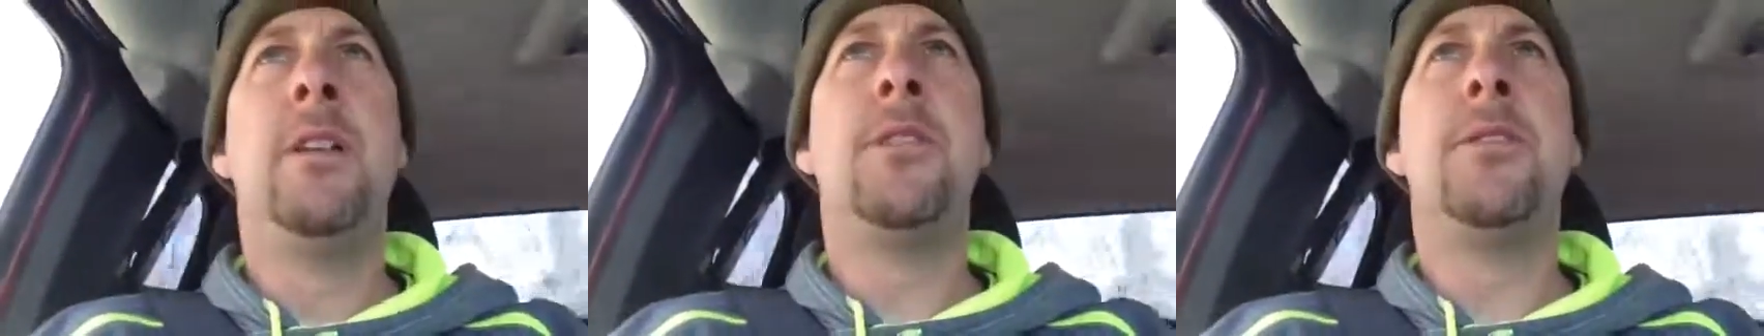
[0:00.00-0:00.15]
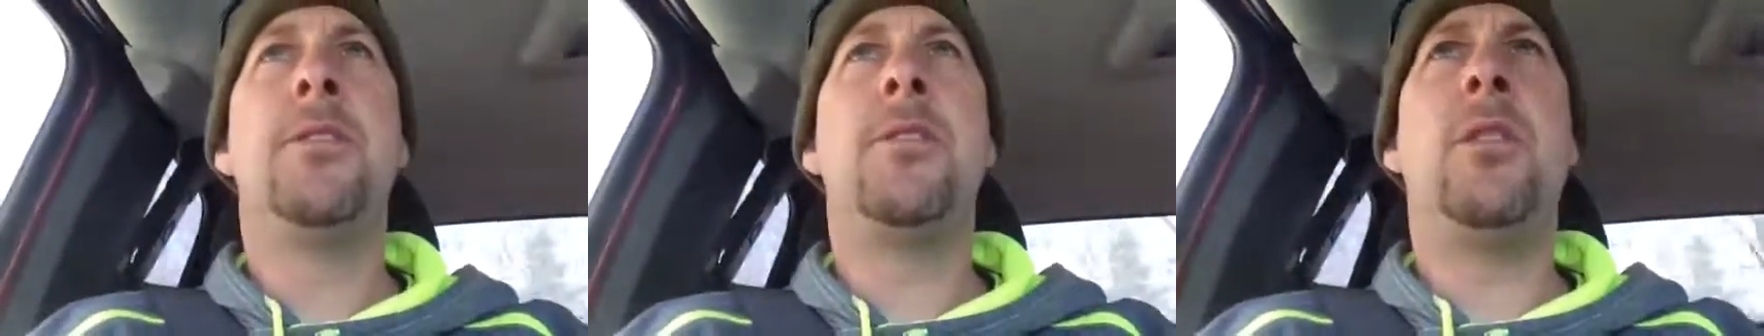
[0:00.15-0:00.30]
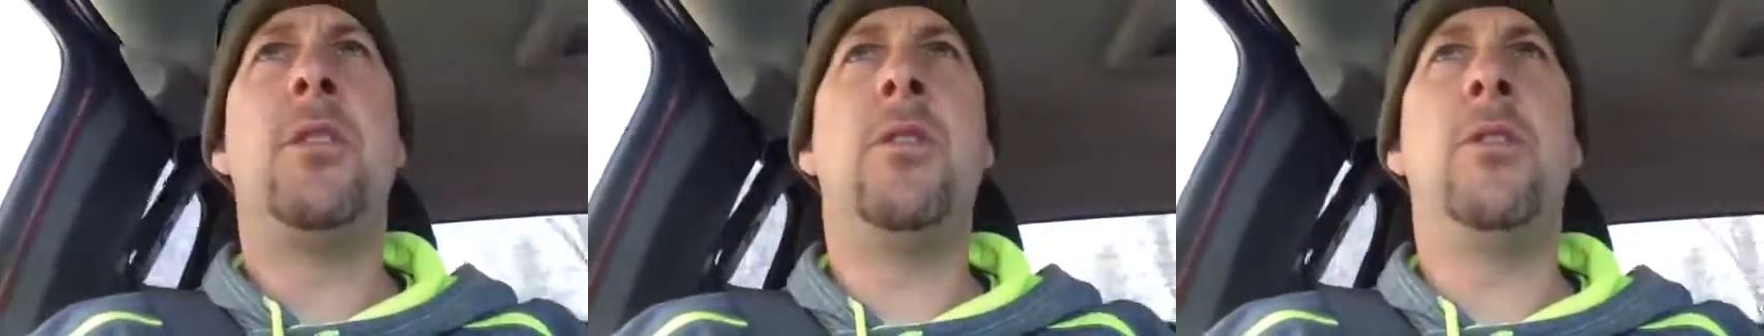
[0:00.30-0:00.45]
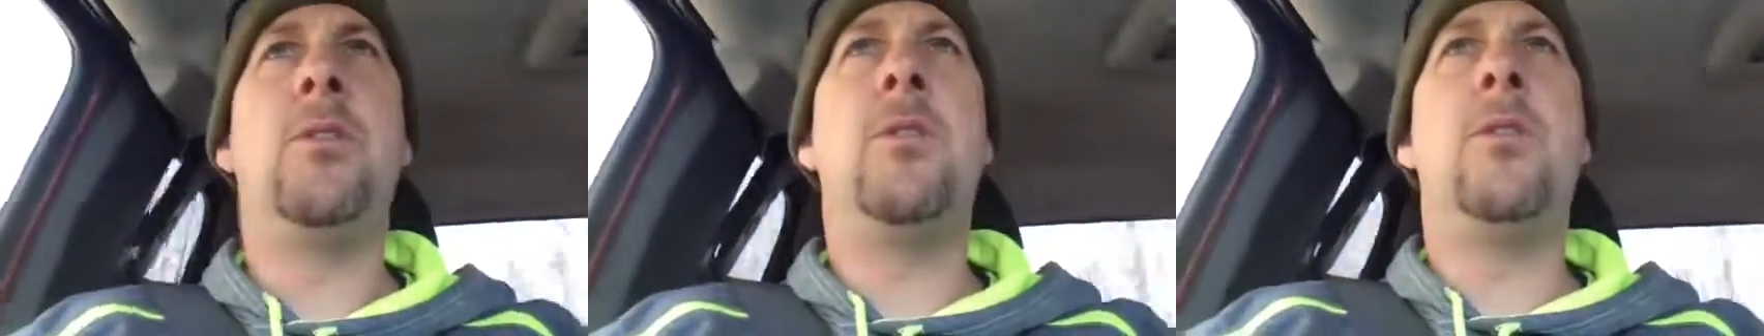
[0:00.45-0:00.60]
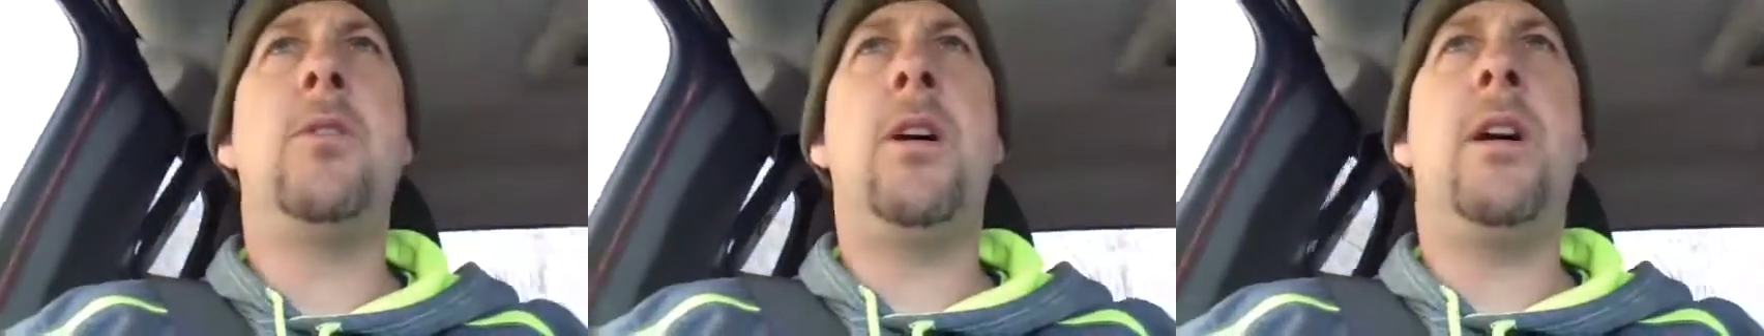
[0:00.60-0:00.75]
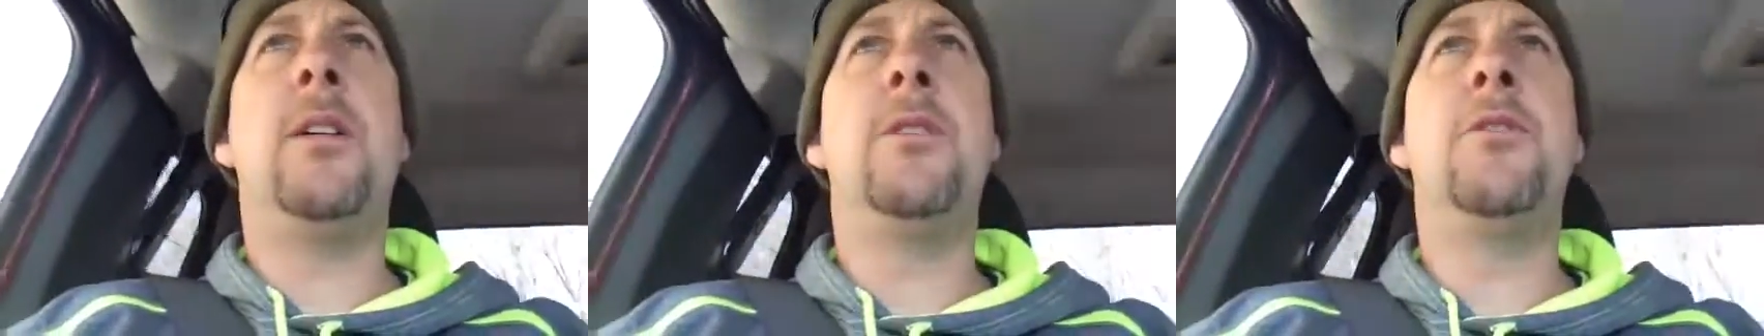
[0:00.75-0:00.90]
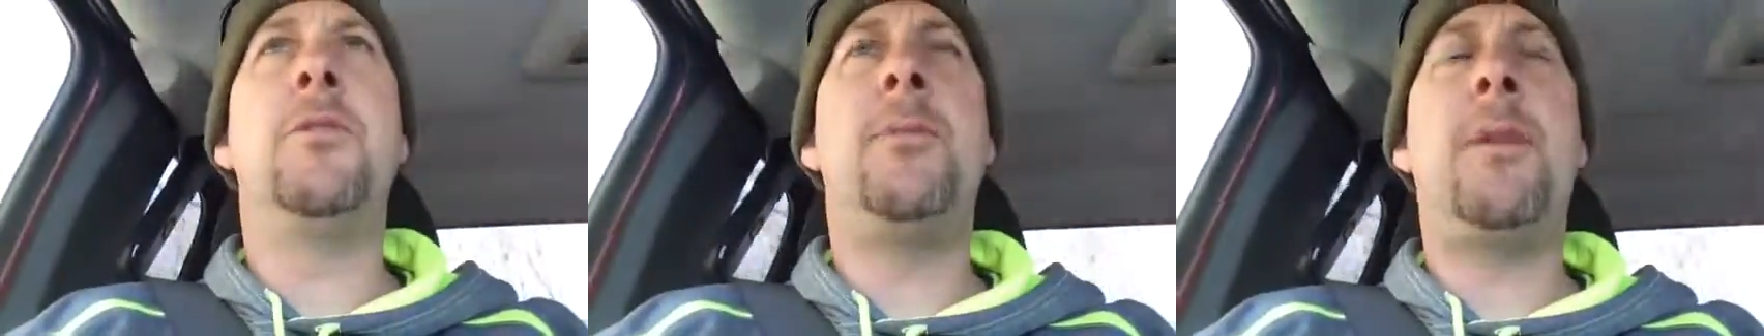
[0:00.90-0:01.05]
so
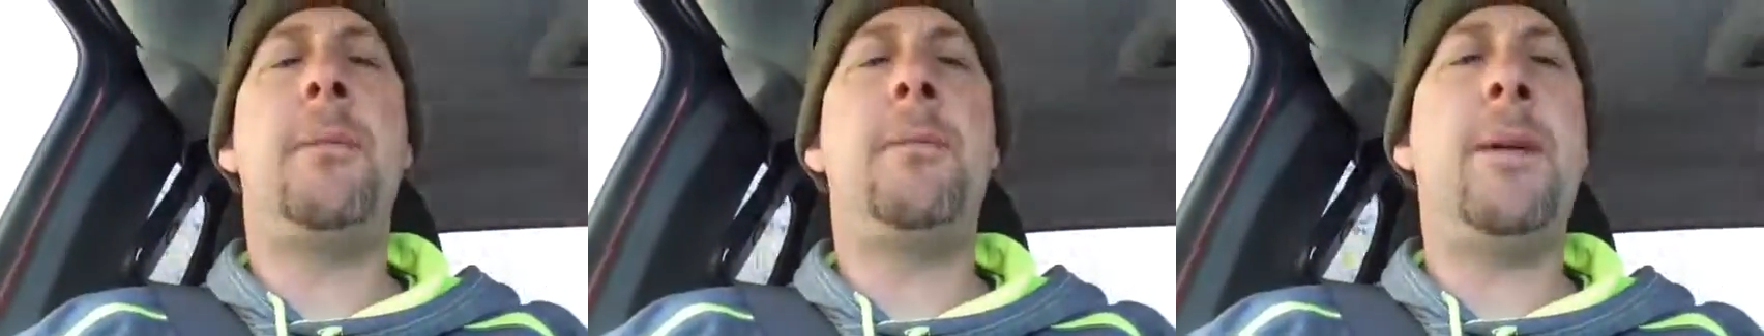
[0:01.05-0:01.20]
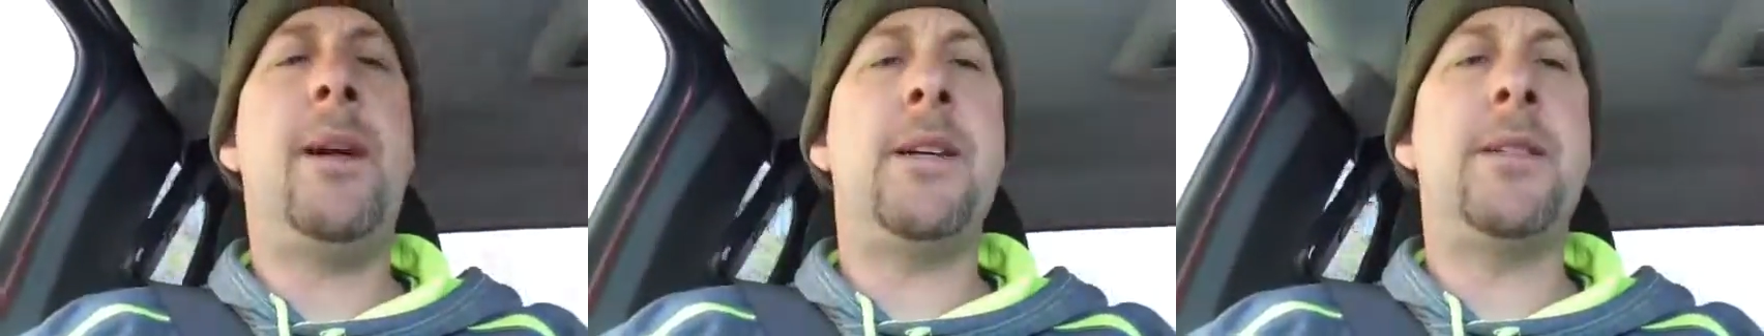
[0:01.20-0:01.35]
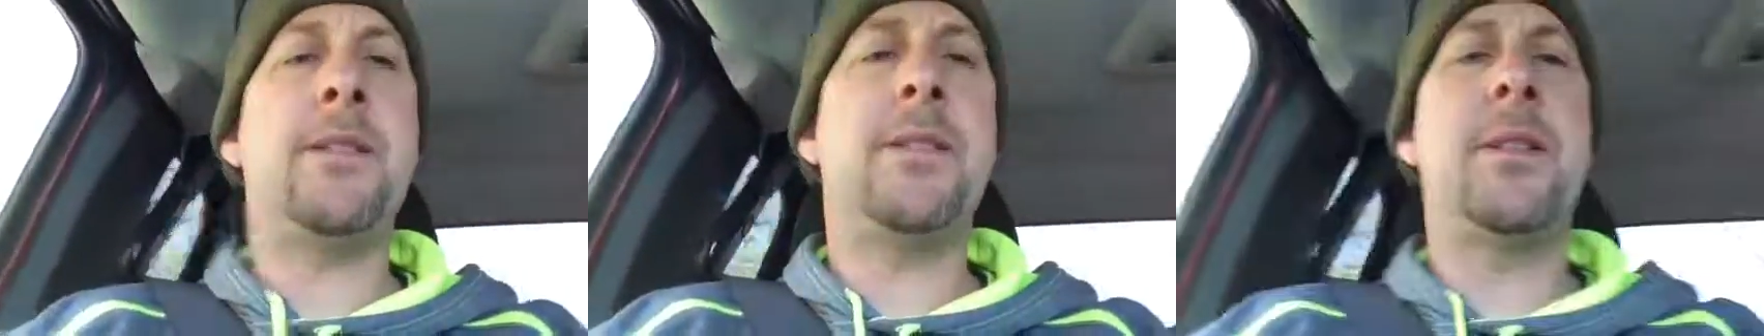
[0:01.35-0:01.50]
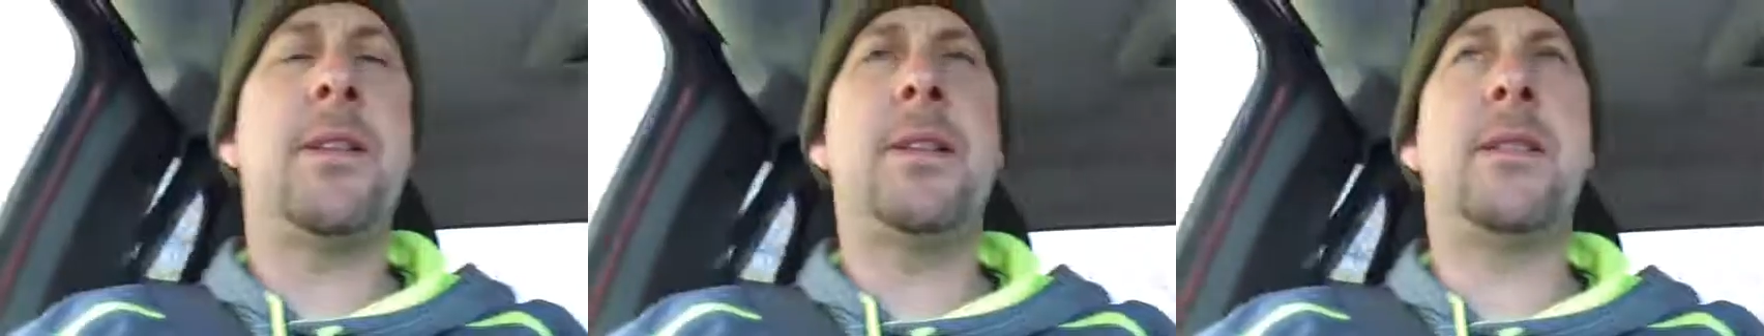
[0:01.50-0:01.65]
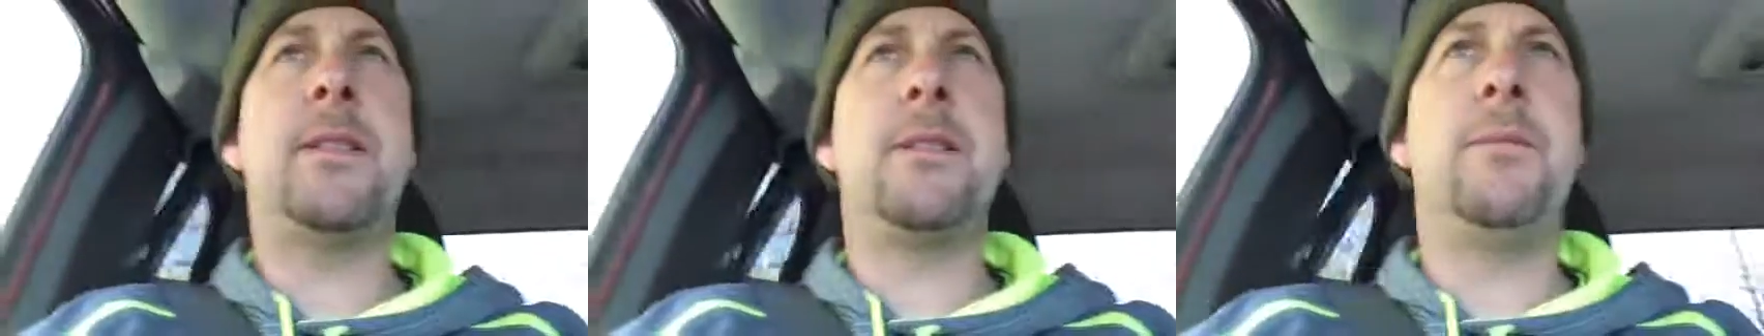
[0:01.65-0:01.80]
I'll do my best to get